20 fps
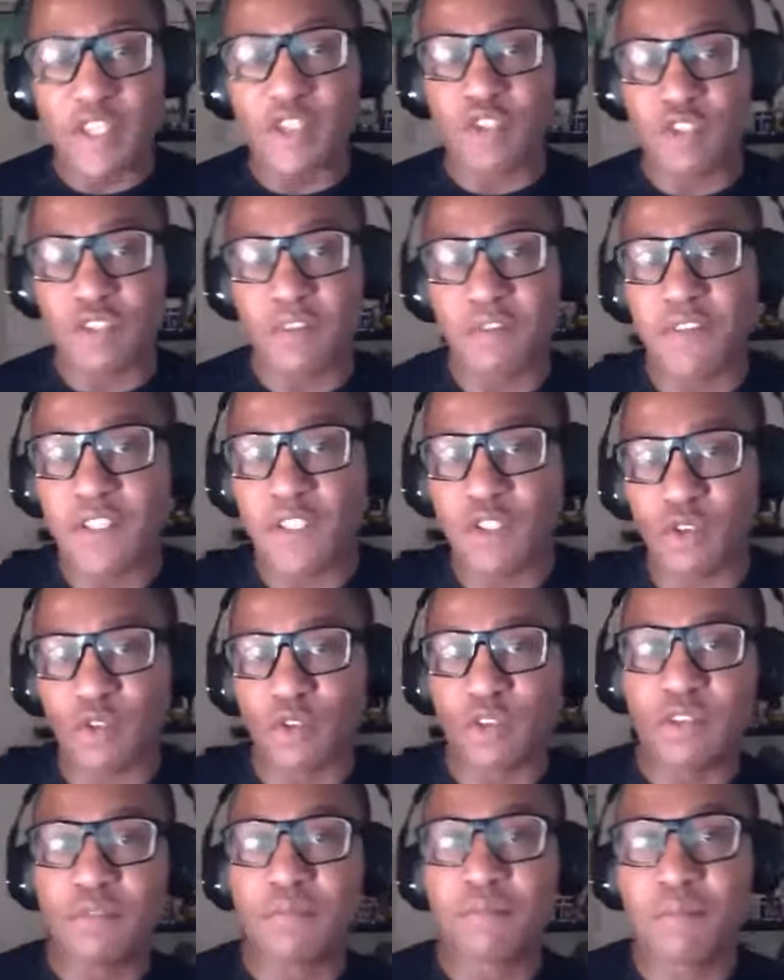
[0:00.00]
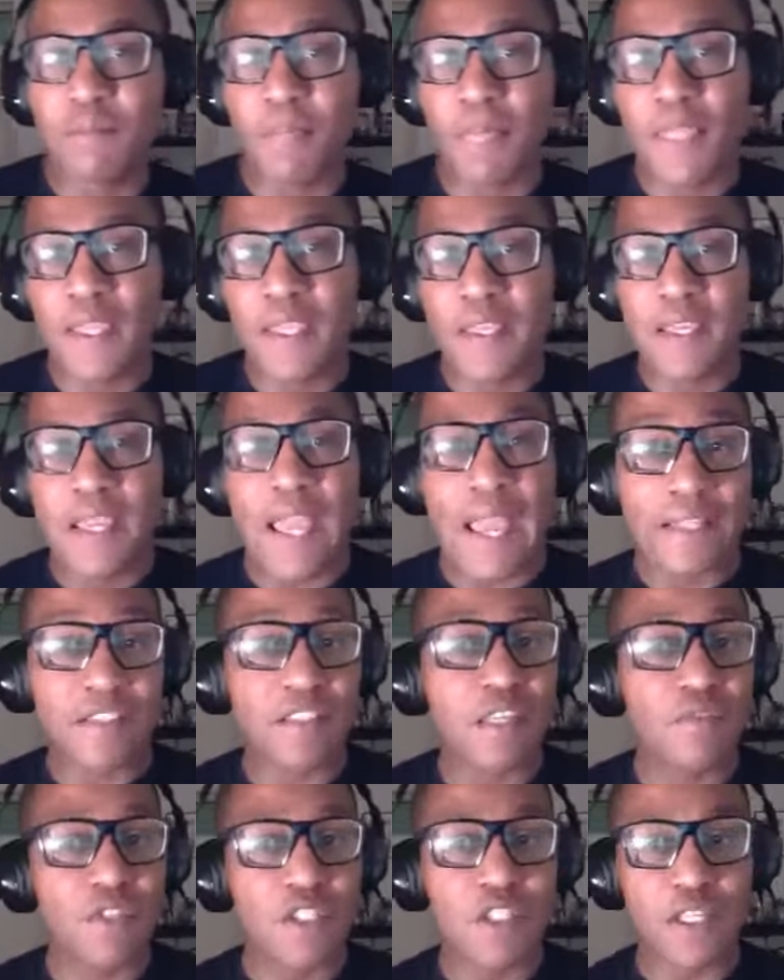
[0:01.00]
to physical
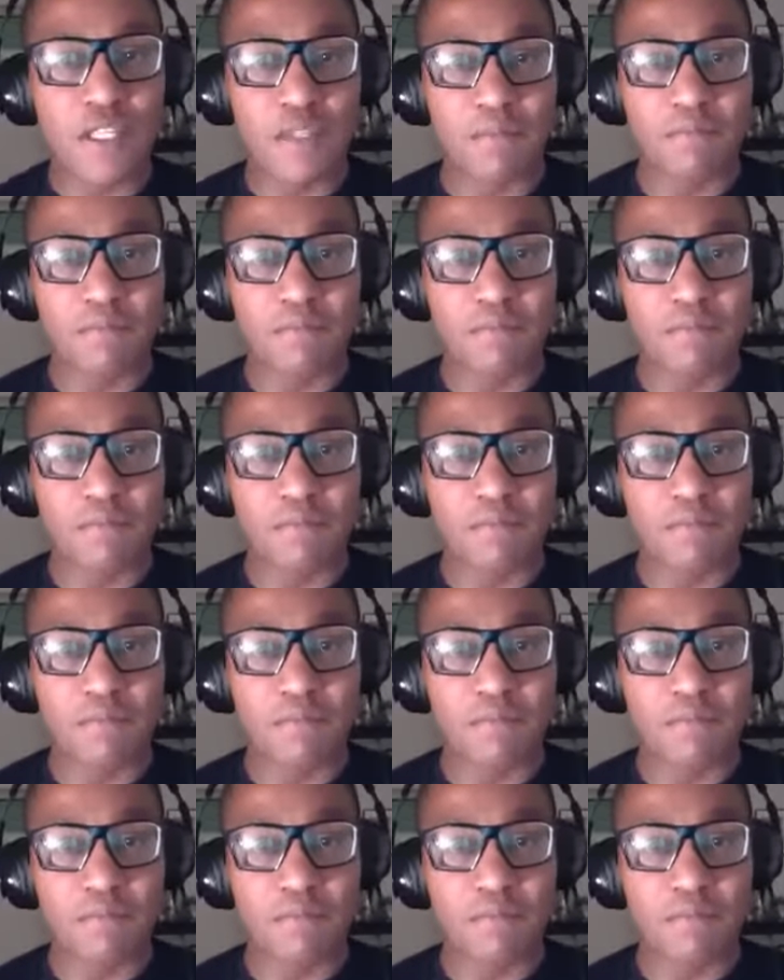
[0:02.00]
activity.